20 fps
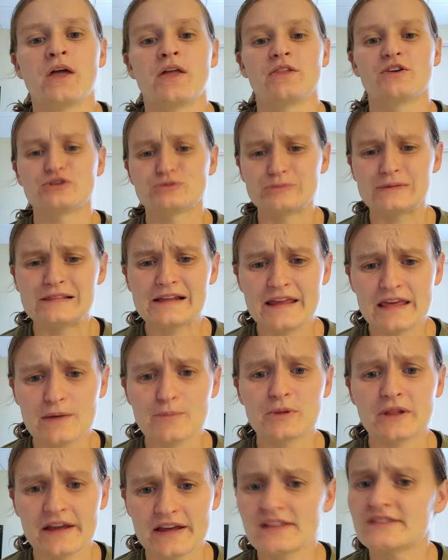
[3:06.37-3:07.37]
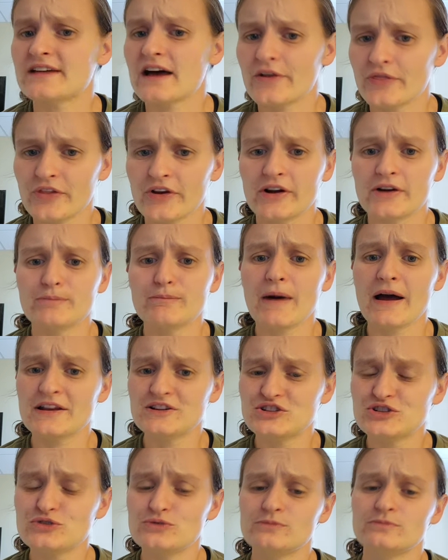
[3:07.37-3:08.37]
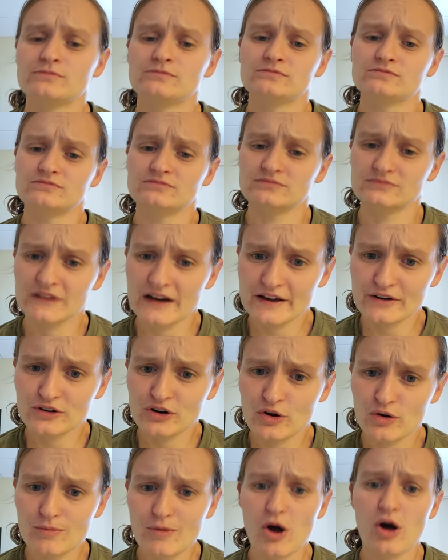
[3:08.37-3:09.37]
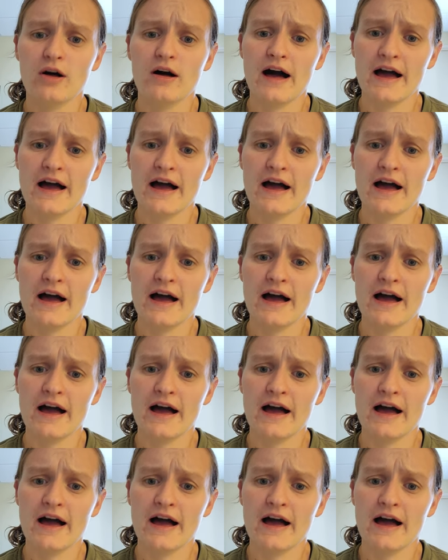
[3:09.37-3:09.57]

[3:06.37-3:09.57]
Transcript: There's plenty of plans out there. Mind you, I don't know them all.